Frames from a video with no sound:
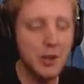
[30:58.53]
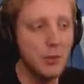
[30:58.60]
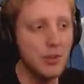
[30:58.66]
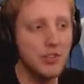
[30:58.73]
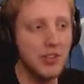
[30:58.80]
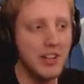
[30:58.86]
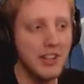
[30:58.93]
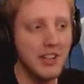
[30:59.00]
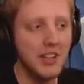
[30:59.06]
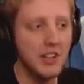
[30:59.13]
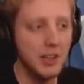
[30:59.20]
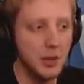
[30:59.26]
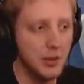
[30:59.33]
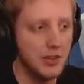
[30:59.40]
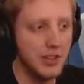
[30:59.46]
We're sending a
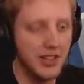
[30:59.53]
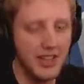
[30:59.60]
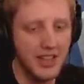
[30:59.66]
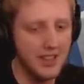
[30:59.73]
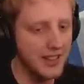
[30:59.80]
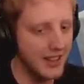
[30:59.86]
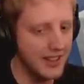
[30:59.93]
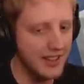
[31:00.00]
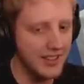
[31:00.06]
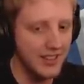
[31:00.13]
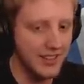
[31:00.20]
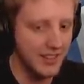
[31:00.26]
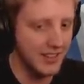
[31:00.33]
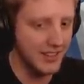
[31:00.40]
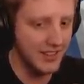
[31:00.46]
nuke to the end island.